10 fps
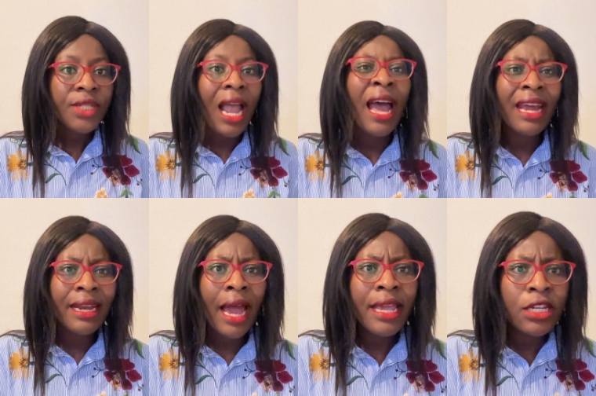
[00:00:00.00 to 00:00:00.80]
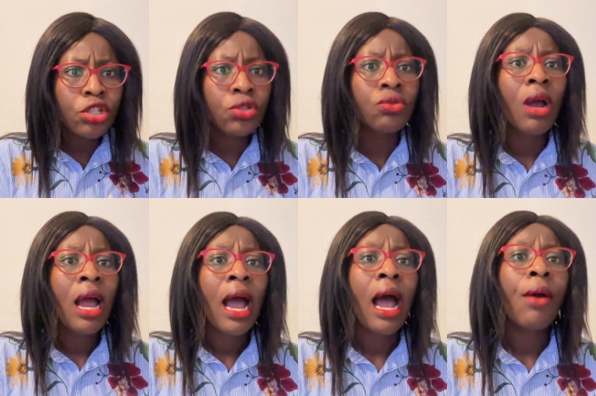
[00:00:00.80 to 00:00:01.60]
Another issue
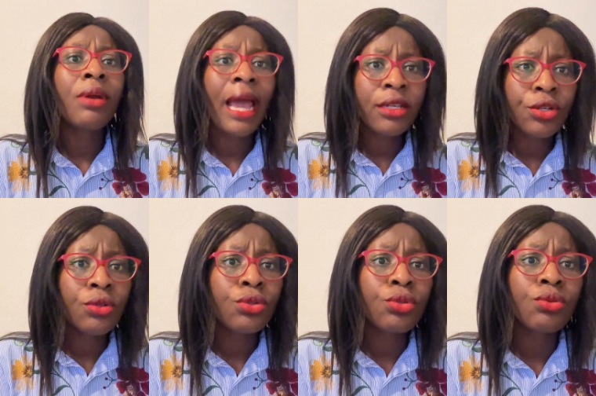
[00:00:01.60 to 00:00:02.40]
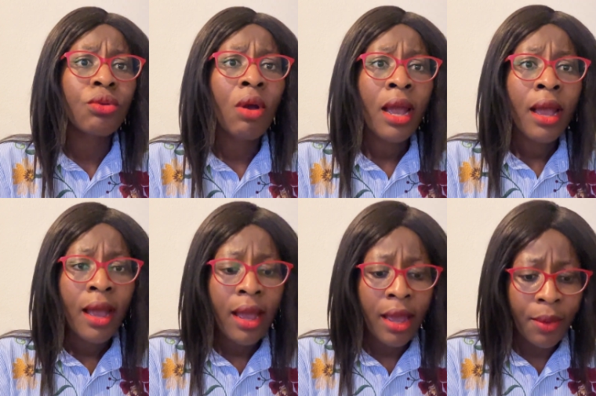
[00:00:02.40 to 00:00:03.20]
I would like to
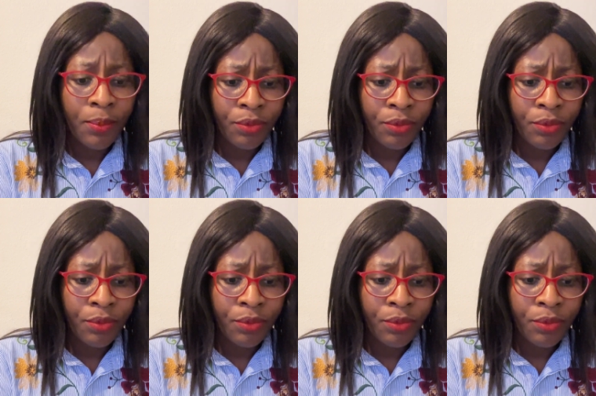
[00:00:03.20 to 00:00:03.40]
draw